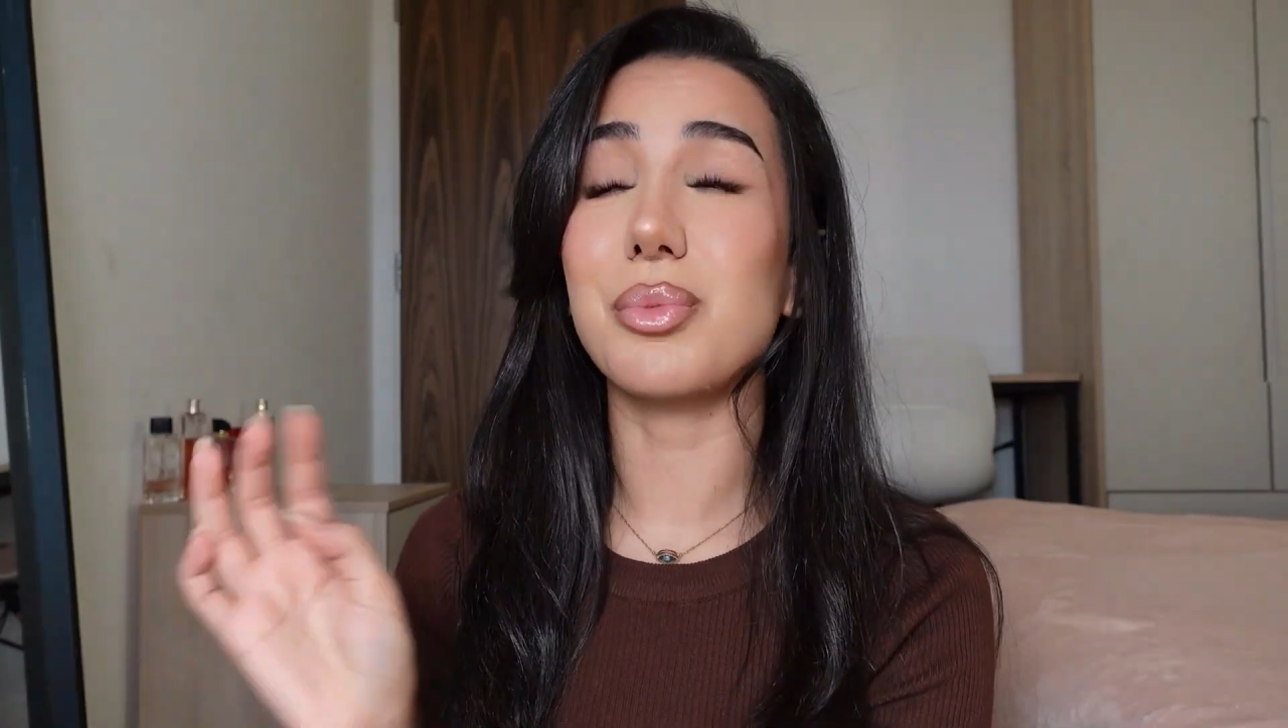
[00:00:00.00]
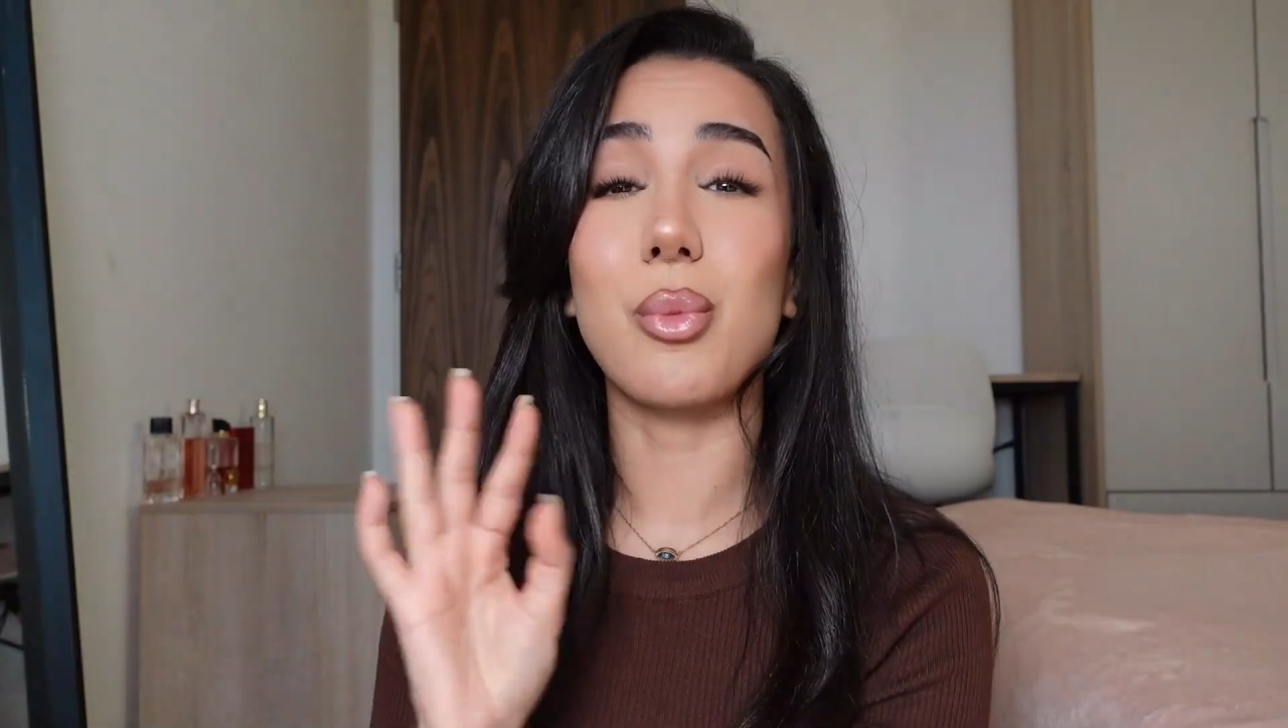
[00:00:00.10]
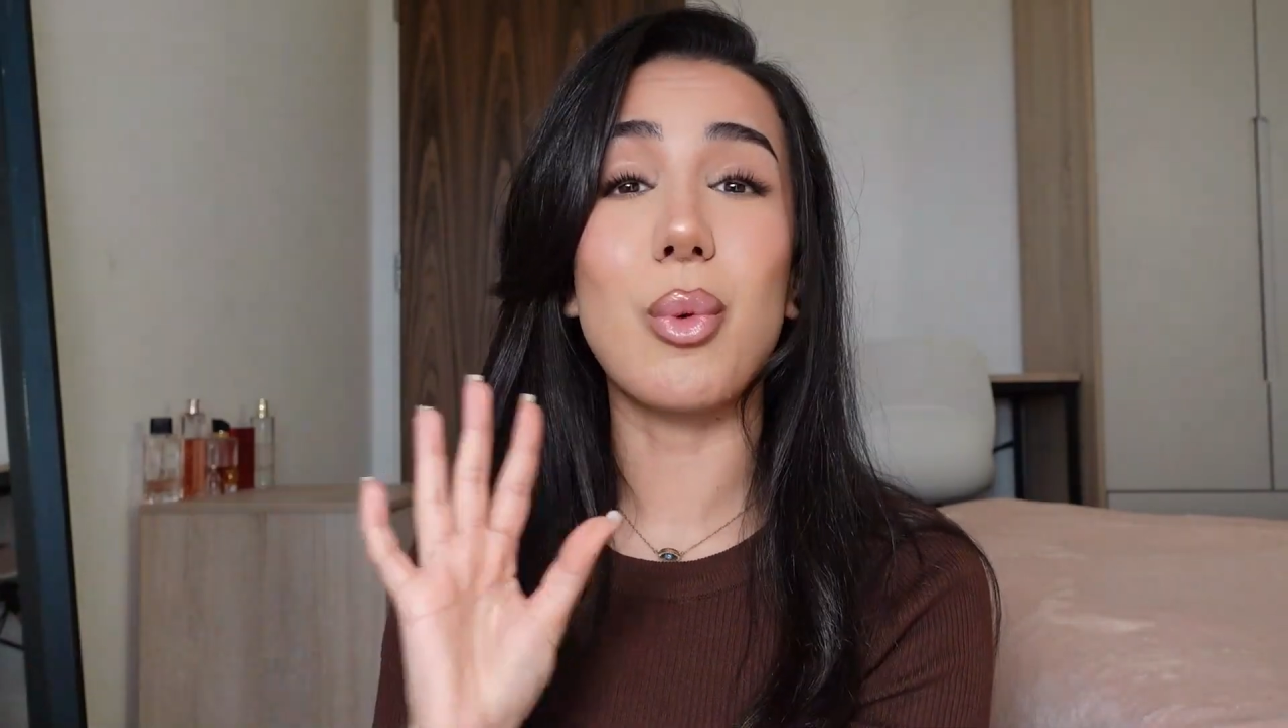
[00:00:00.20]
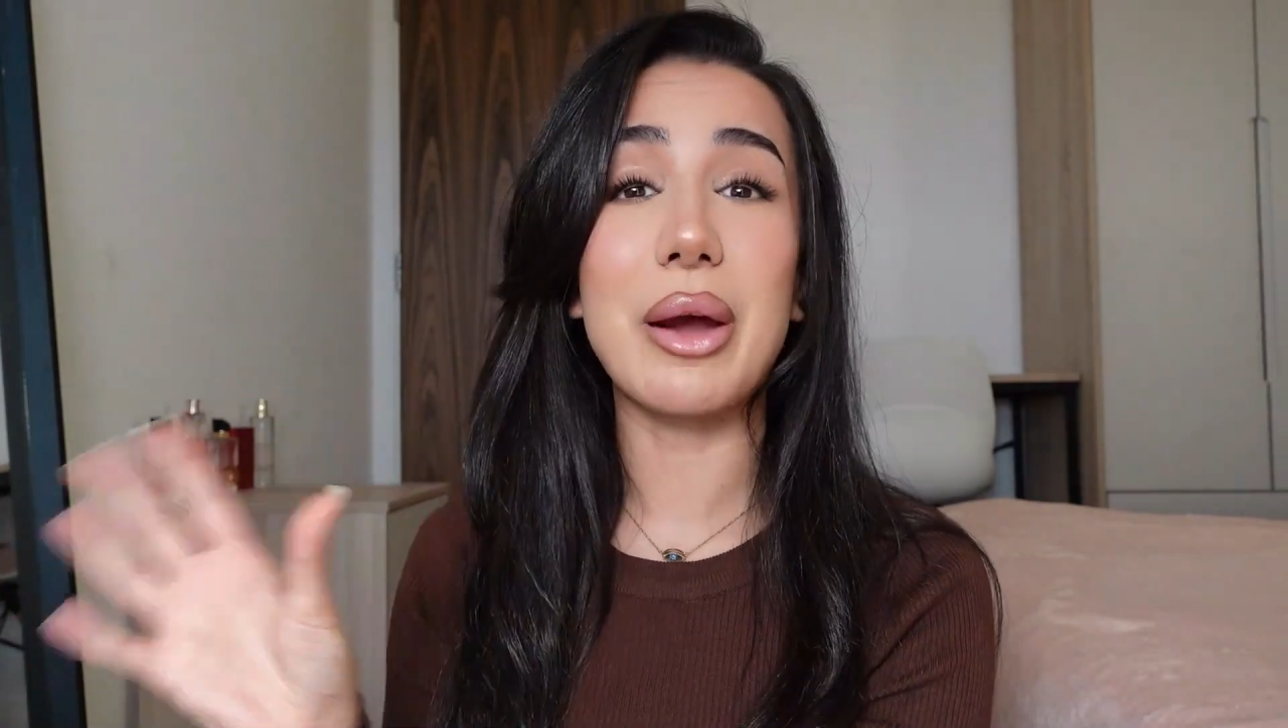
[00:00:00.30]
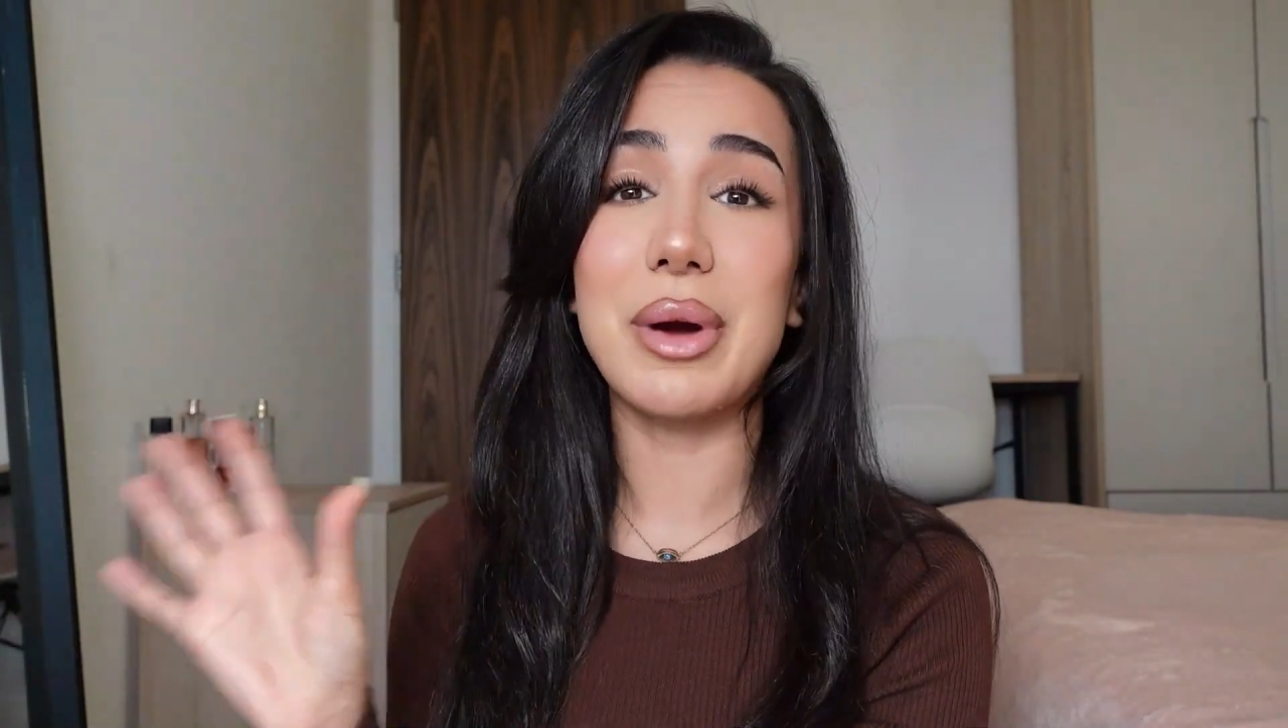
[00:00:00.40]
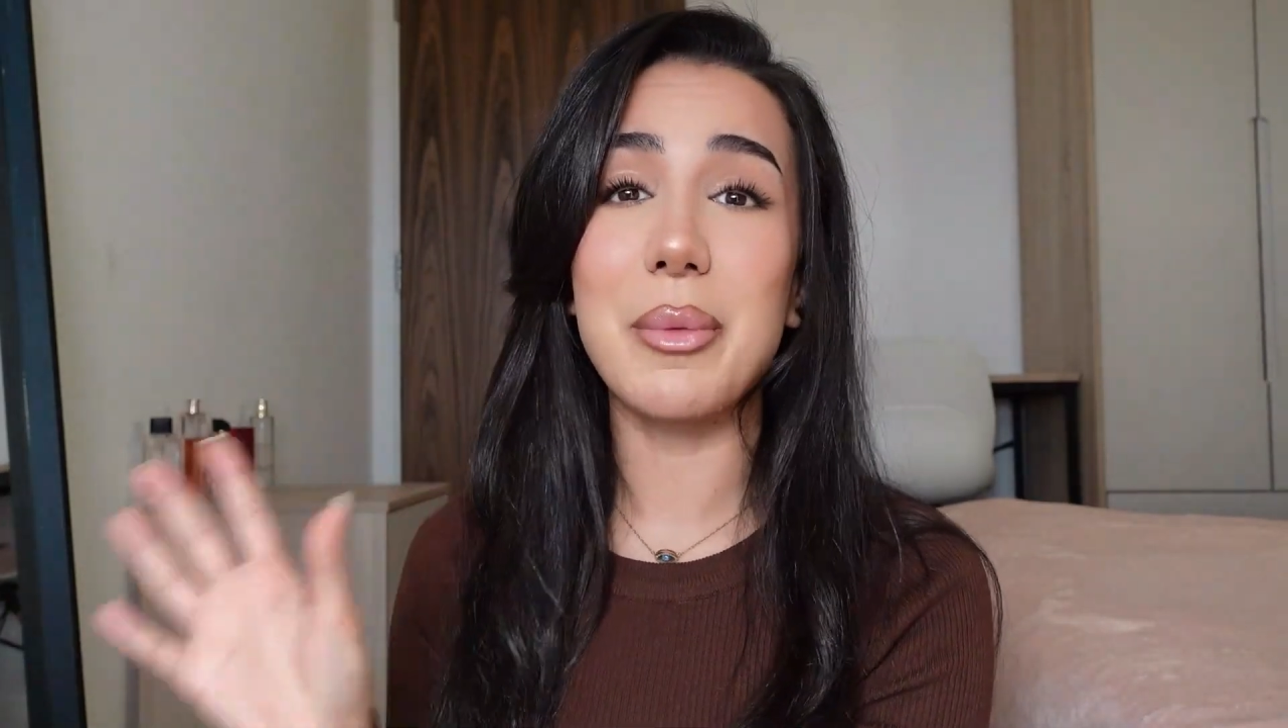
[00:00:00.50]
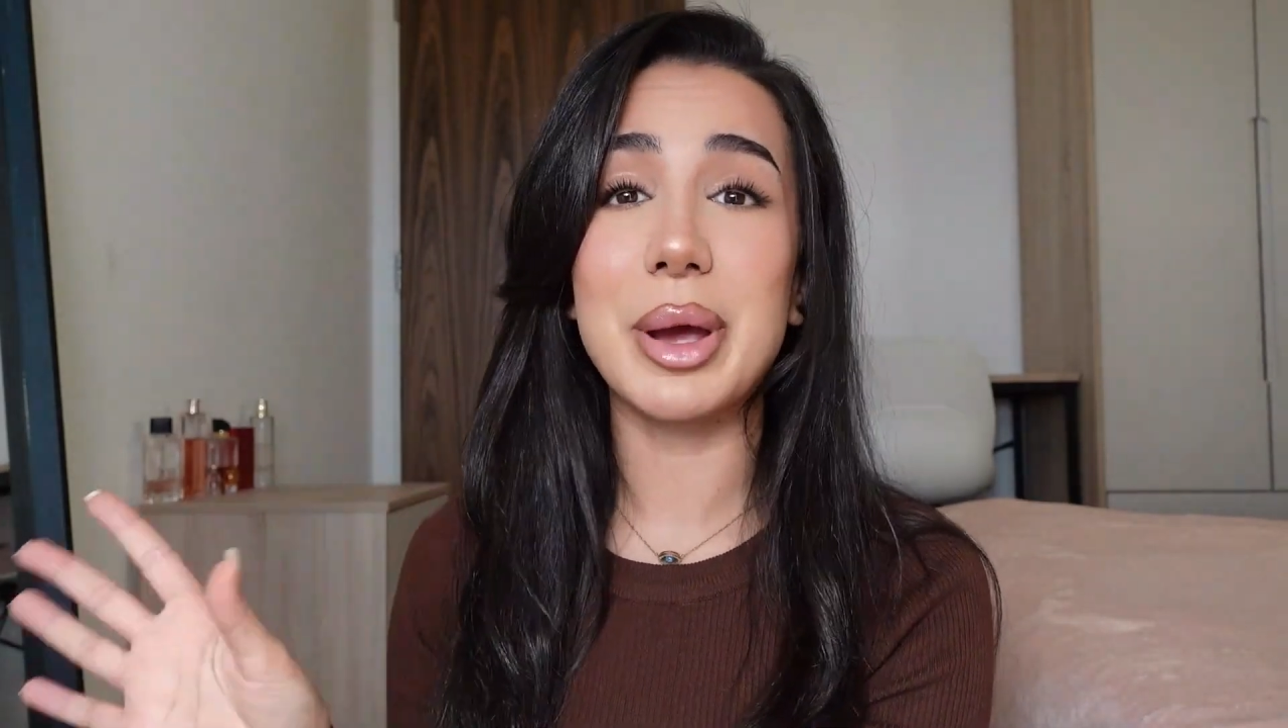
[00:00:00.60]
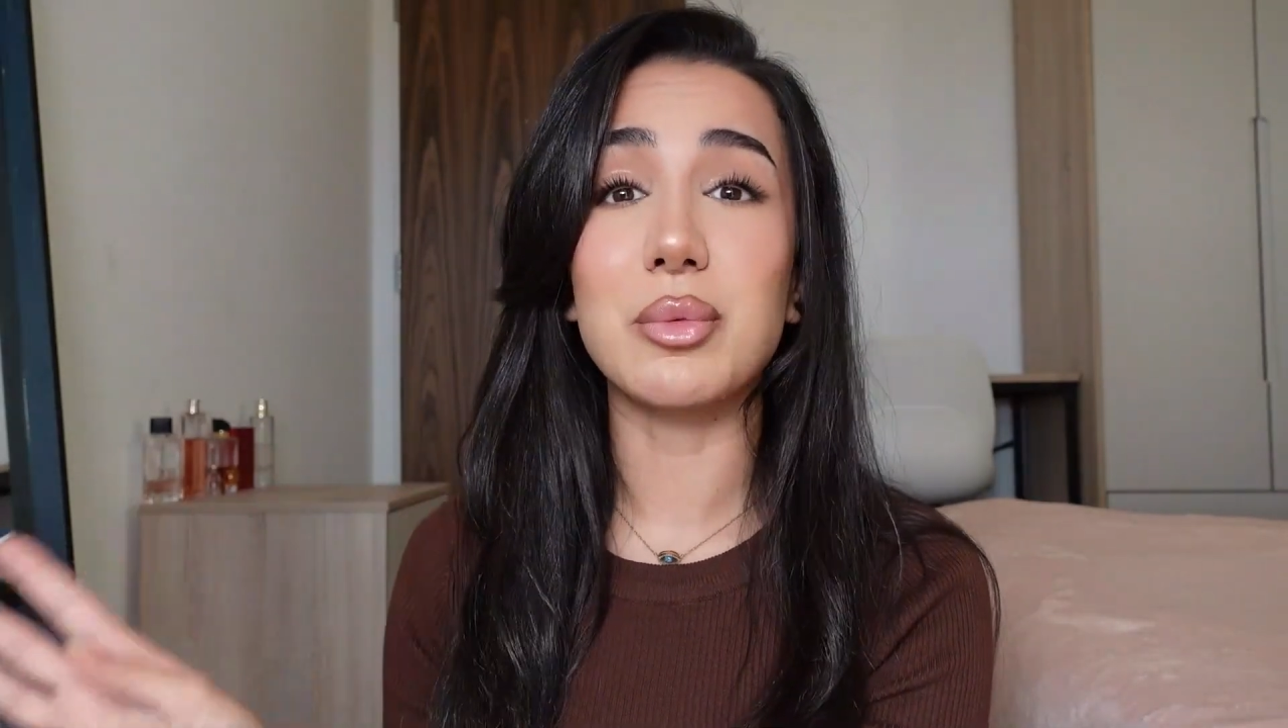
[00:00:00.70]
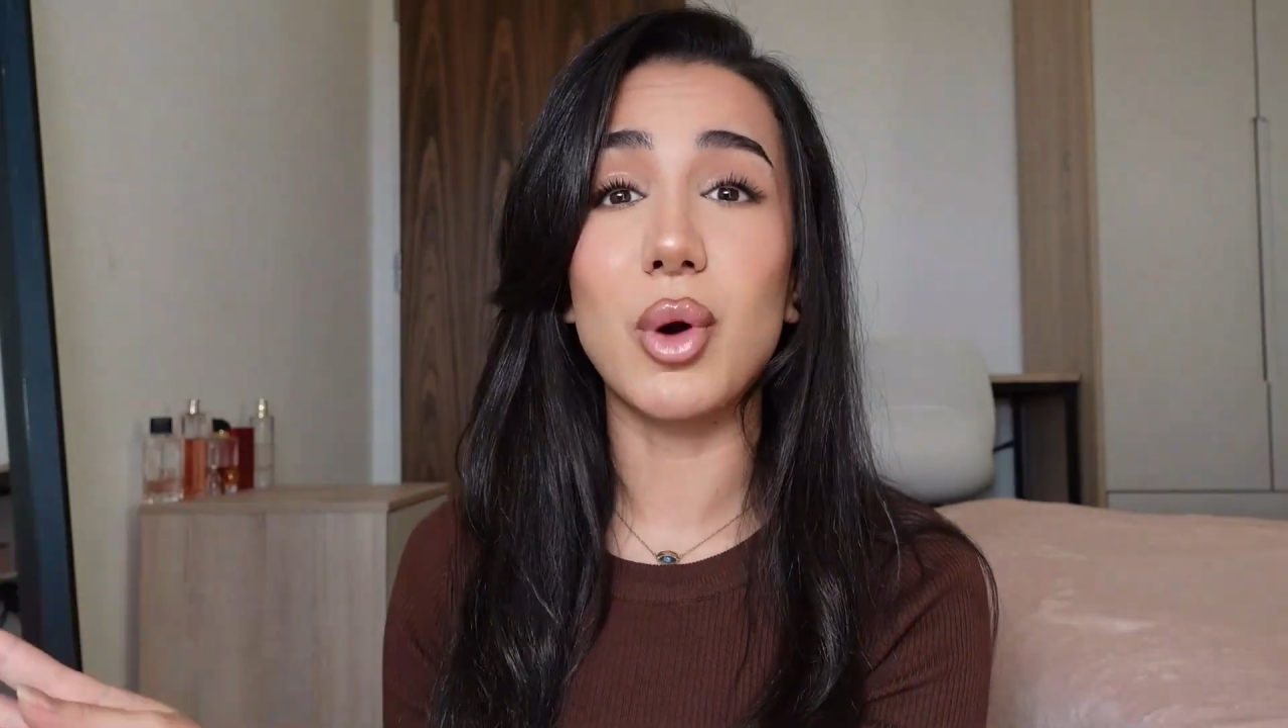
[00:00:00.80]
where I went